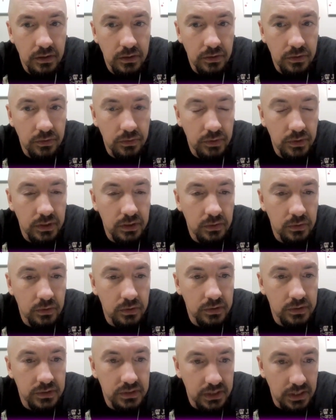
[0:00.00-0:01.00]
3 or
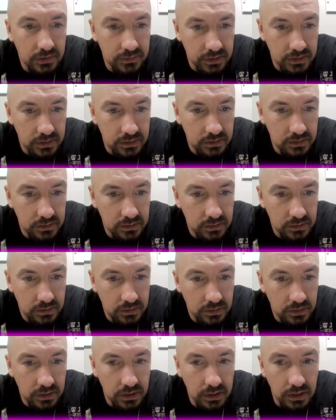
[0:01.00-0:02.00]
a 7.
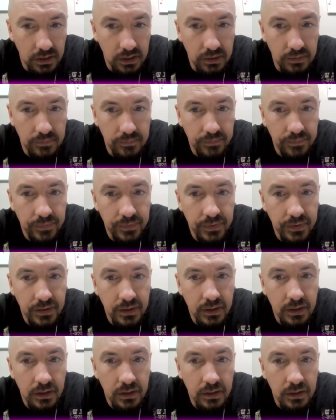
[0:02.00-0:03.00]
Okay.
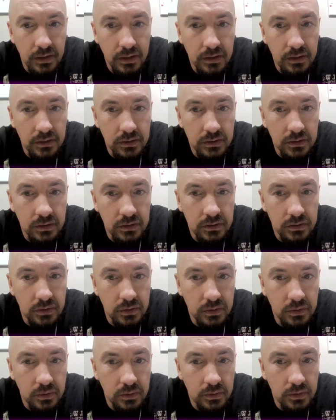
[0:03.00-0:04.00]

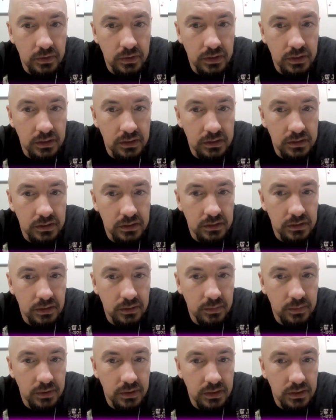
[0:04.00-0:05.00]
So then this is going to
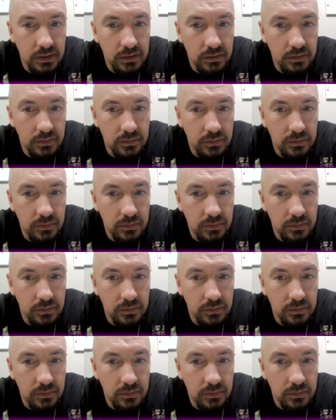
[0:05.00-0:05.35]
be,